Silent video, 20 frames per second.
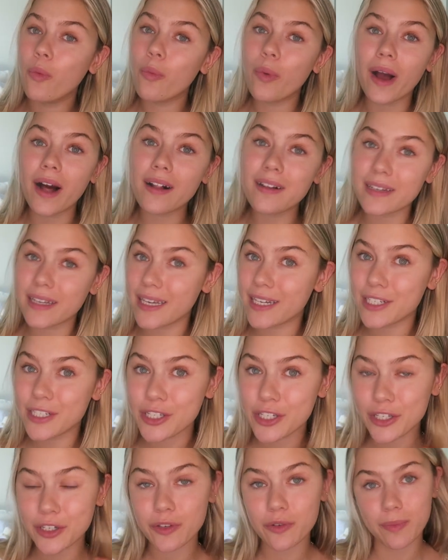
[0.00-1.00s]
well
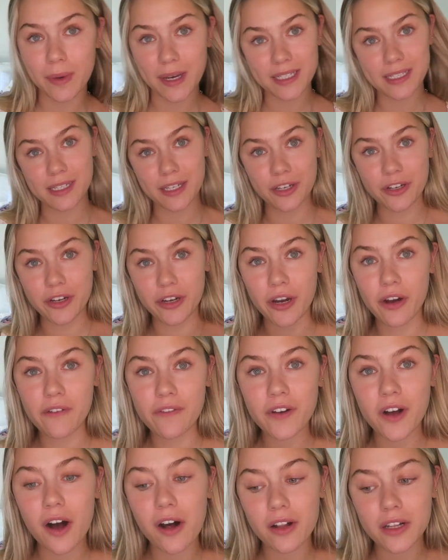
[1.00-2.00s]
into my senior year
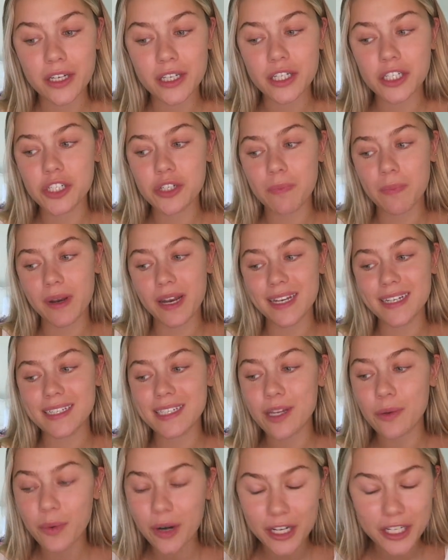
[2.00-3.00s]
of college. But I
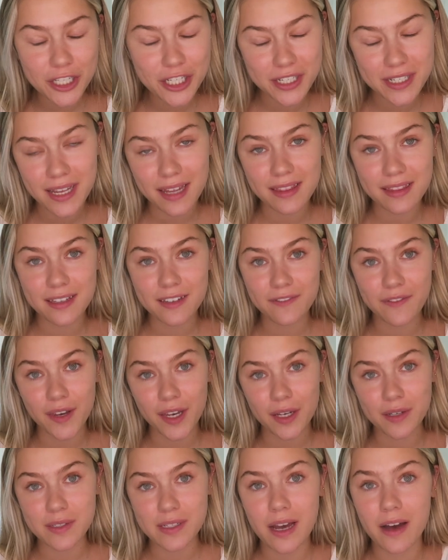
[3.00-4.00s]
did want to just get these
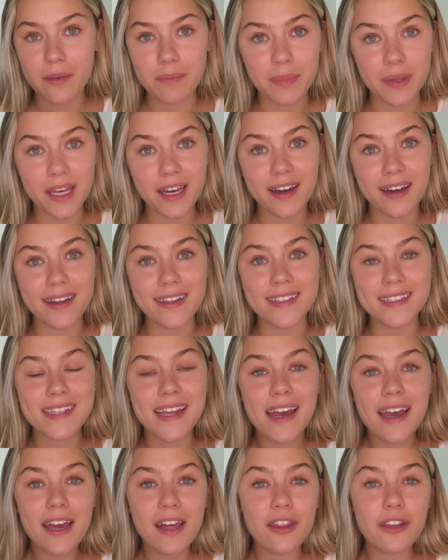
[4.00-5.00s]
videos up because
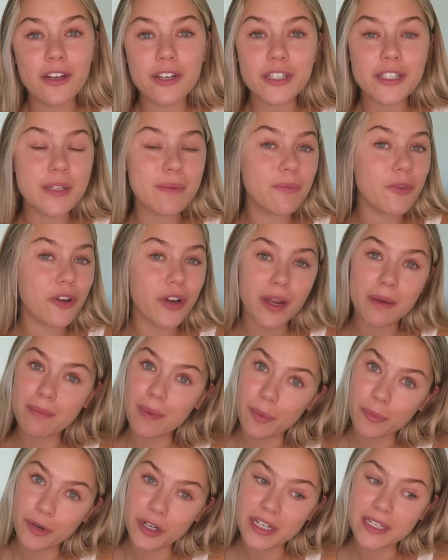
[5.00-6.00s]
there are some great
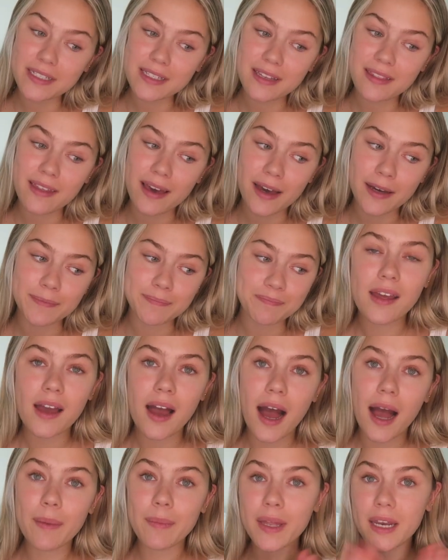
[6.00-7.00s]
memories in them.
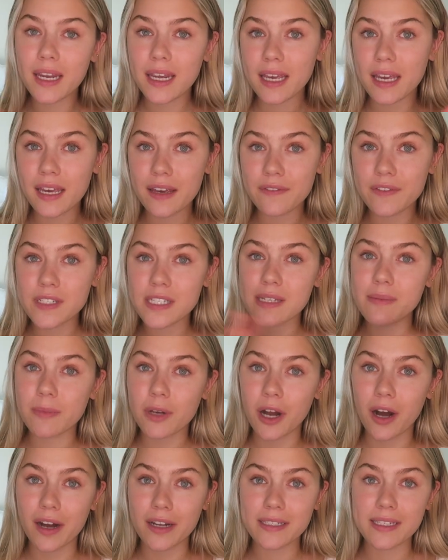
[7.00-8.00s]
I'm gonna give some
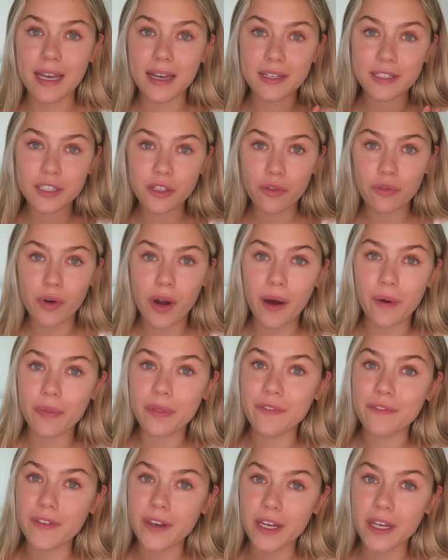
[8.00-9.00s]
context throughout
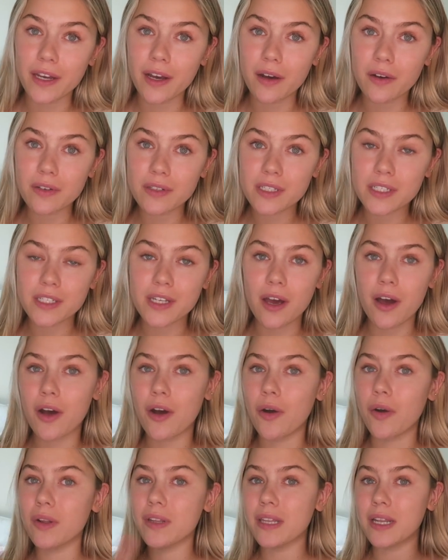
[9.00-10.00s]
the video,
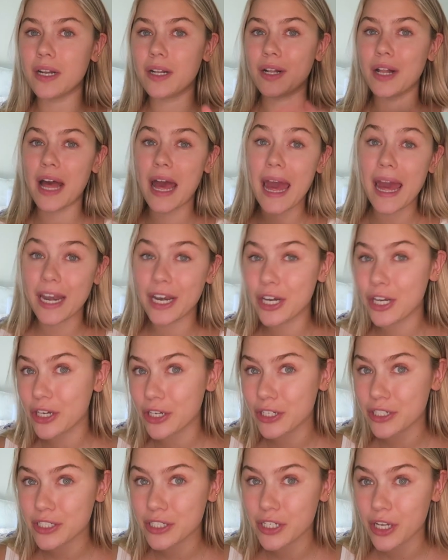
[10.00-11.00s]
so little
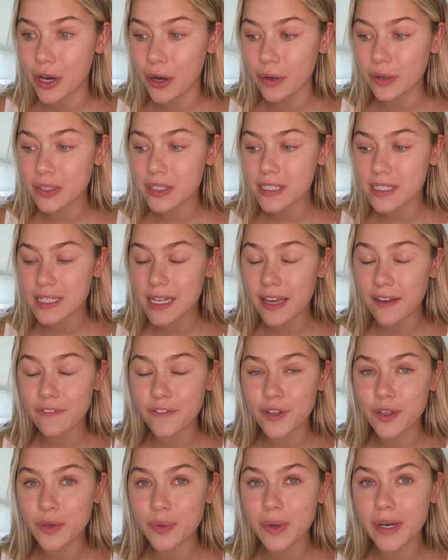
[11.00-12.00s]
editor's notes,
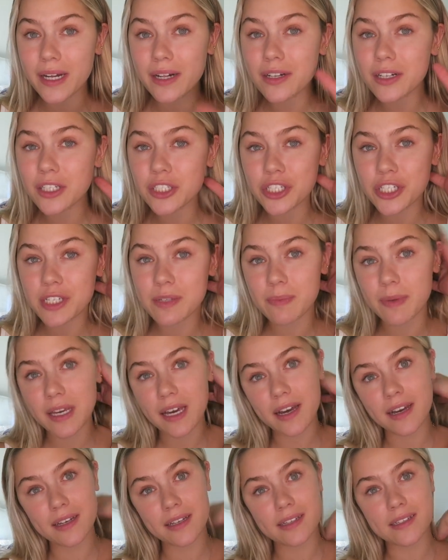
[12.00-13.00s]
if you will, just
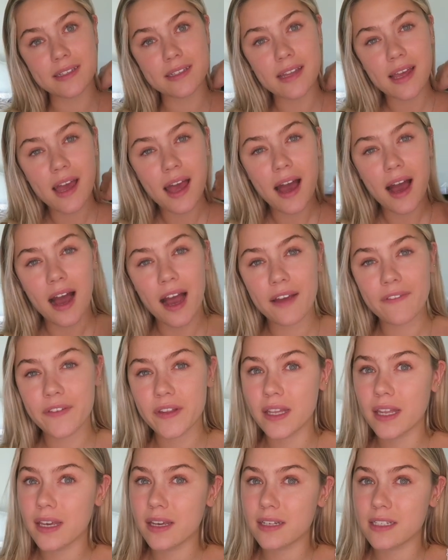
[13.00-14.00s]
because I
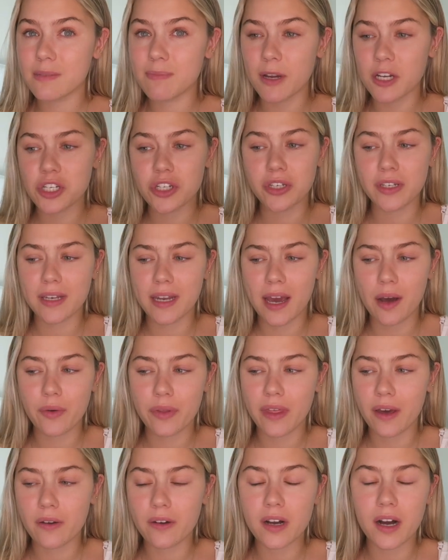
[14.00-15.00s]
feel like, especially now
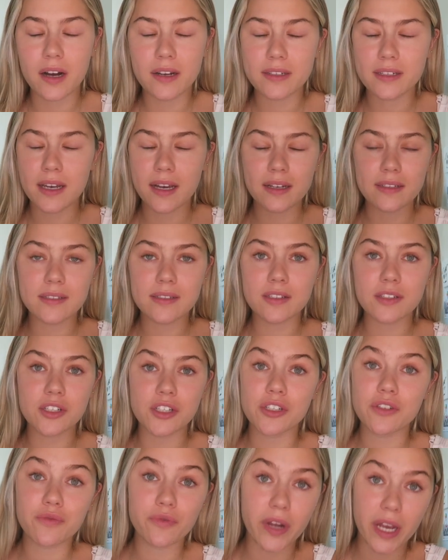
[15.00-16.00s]
without context, it's
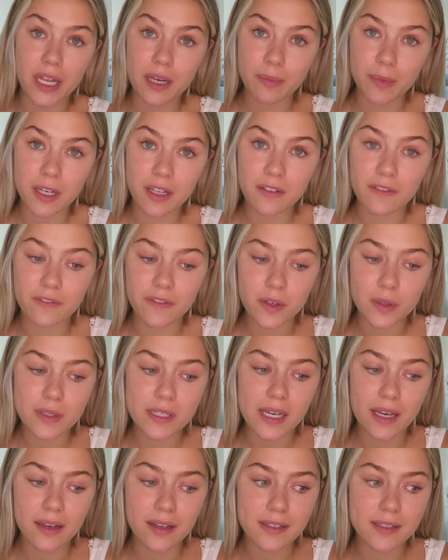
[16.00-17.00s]
just random and
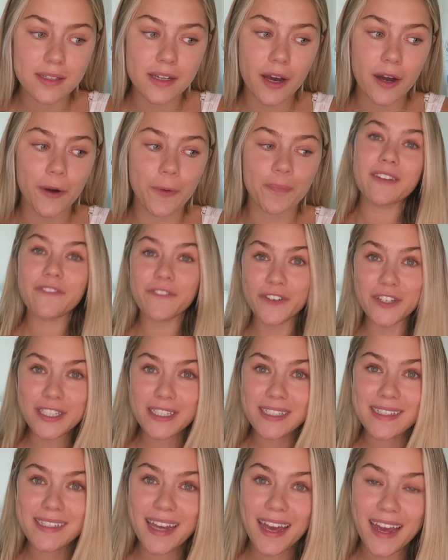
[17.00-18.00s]
confusing. So this
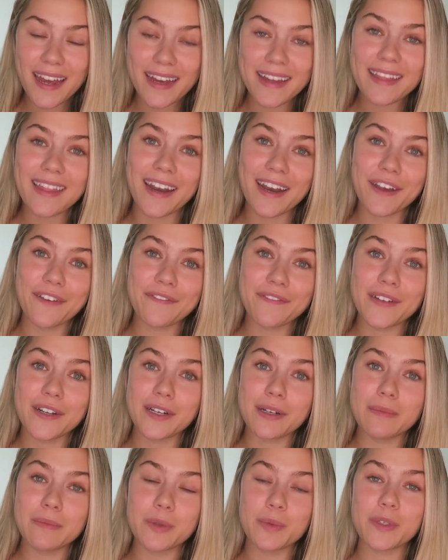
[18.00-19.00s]
first day that I
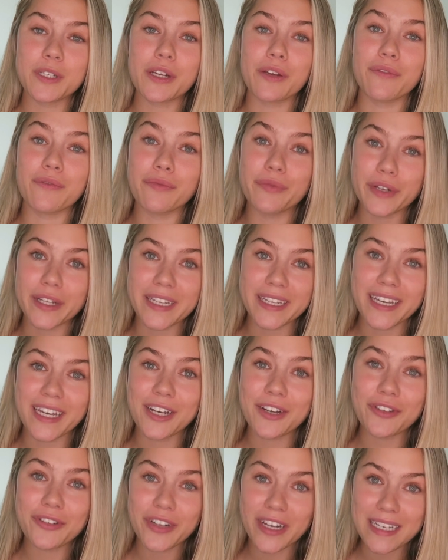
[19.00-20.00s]
filmed was a really
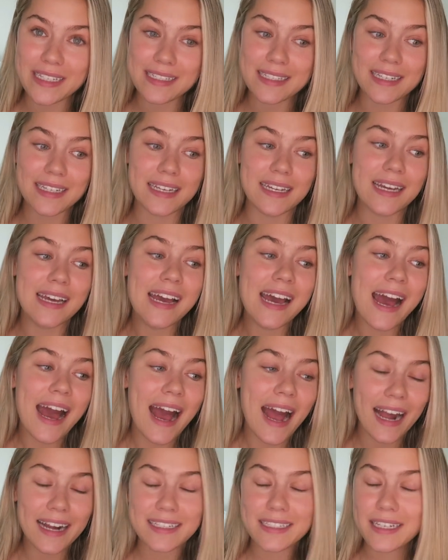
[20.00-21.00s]
crazy,
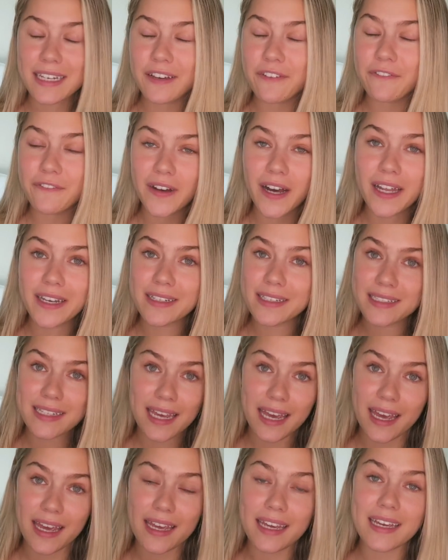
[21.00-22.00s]
hectic, fun
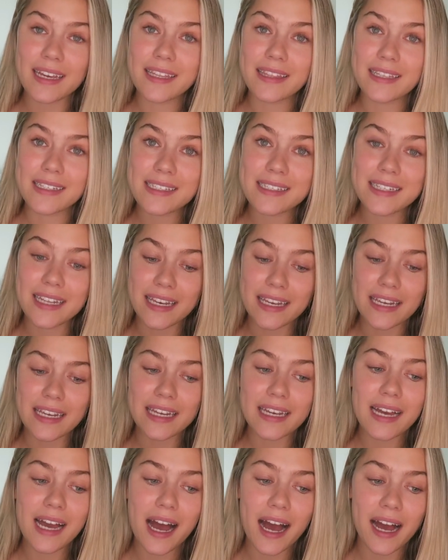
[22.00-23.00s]
day in the
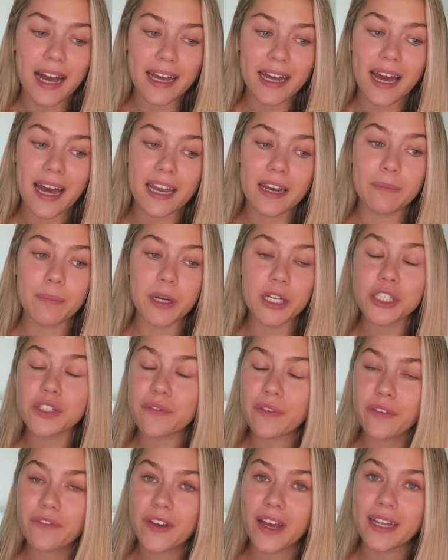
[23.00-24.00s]
city. I had a bunch
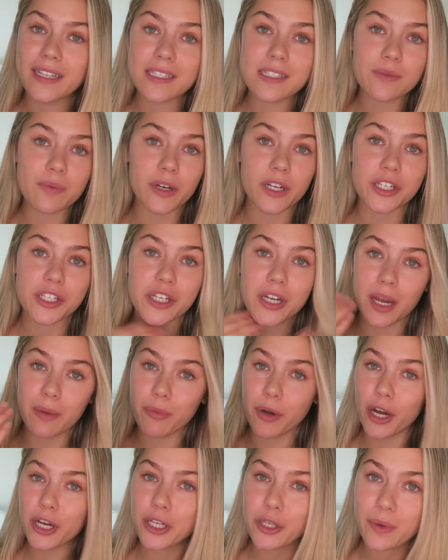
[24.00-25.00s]
of events, which I
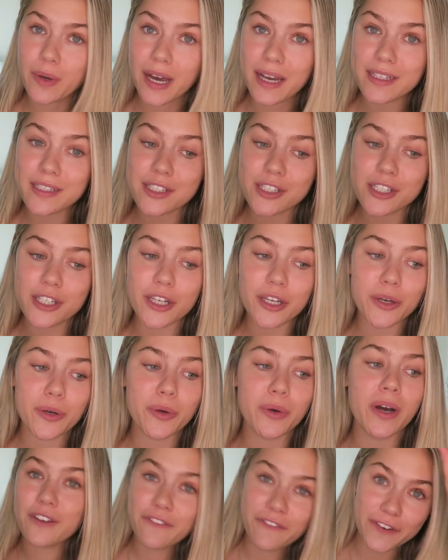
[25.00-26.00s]
brought you guys
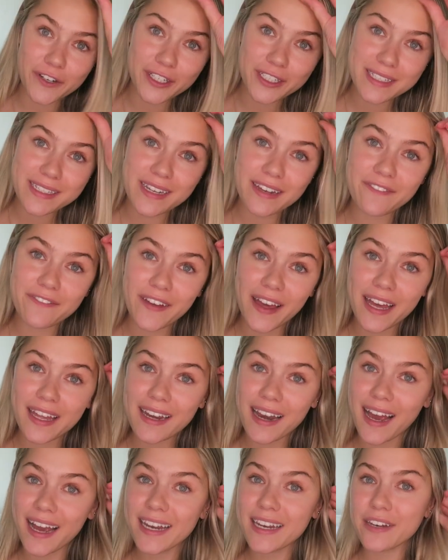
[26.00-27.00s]
to. The first
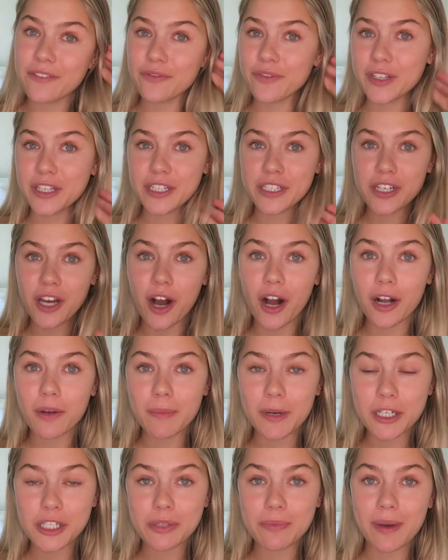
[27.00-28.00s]
event I didn't really talk
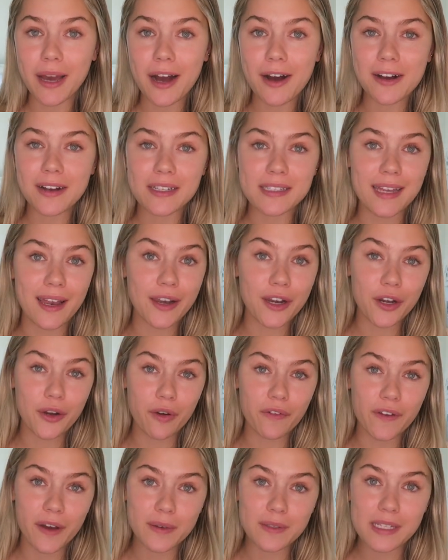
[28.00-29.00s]
much about because I didn't
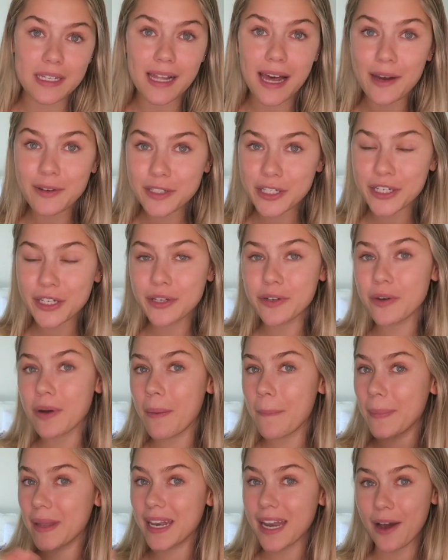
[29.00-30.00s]
know if I was allowed to,
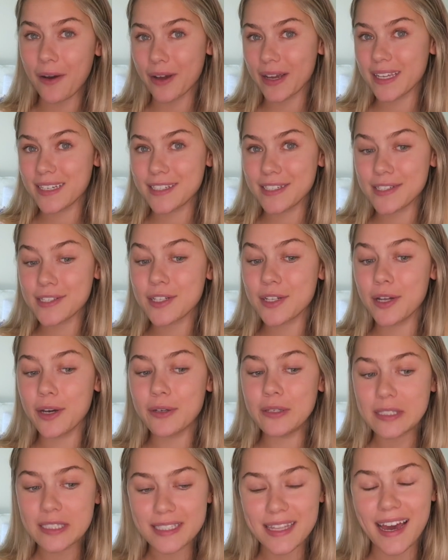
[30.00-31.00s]
but now I can
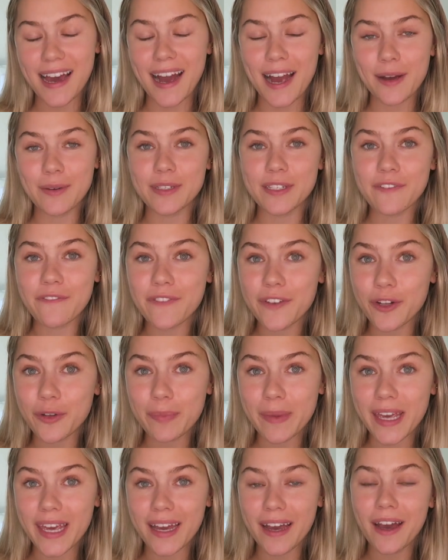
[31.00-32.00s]
disclose that I was
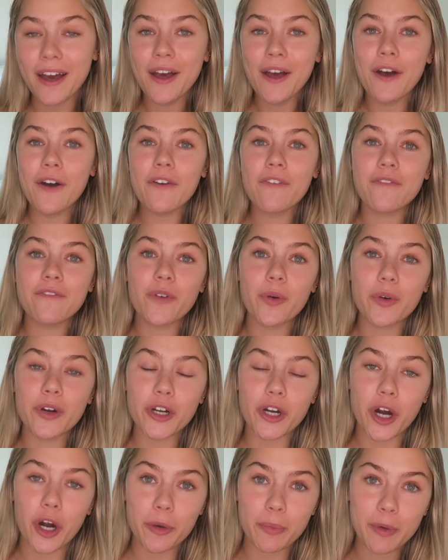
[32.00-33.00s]
filming
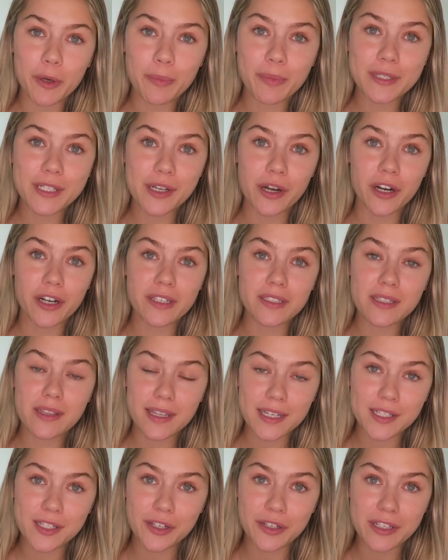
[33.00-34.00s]
for Harper Bazaar's
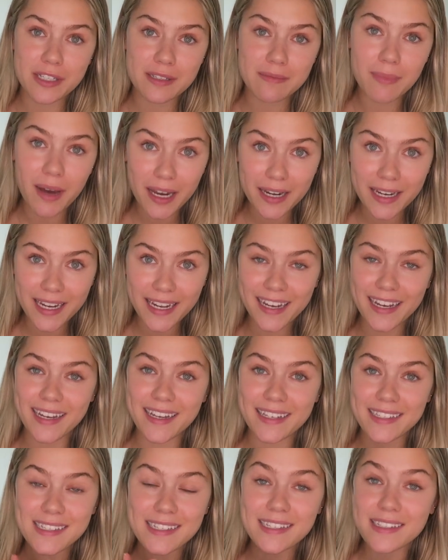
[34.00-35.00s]
This Look Is Money.
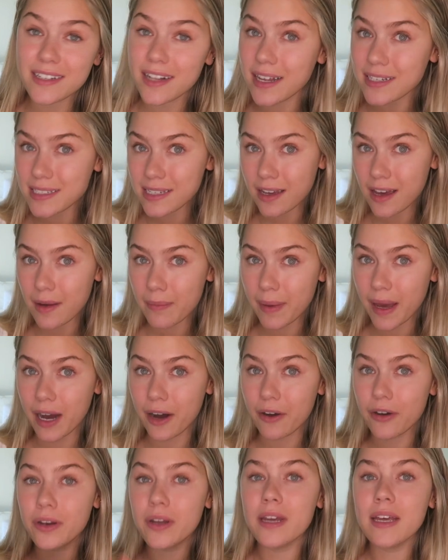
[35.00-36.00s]
It still hasn't come
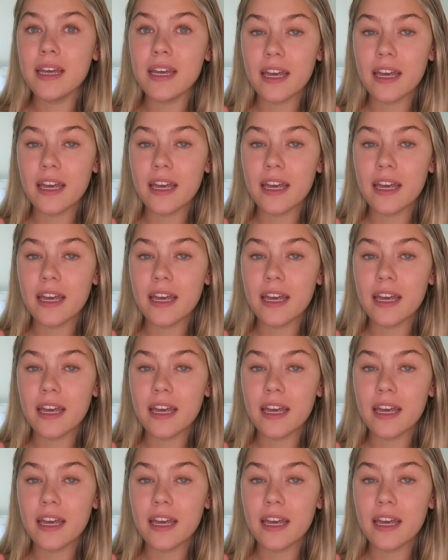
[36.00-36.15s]
out.